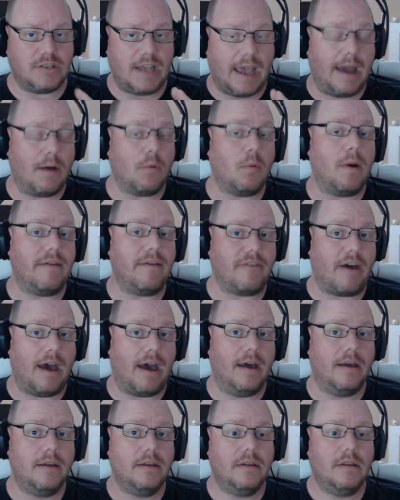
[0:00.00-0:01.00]

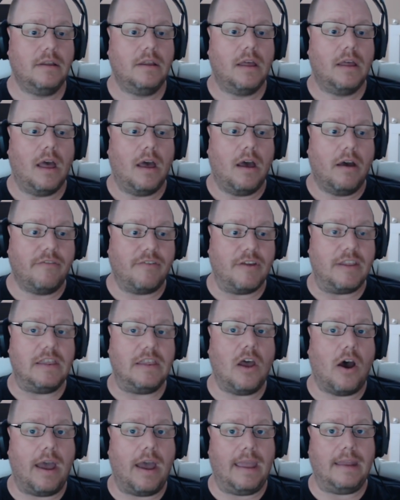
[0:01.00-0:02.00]
However, of a
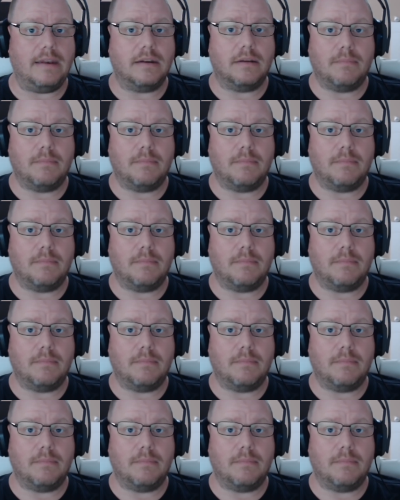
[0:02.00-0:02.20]
night,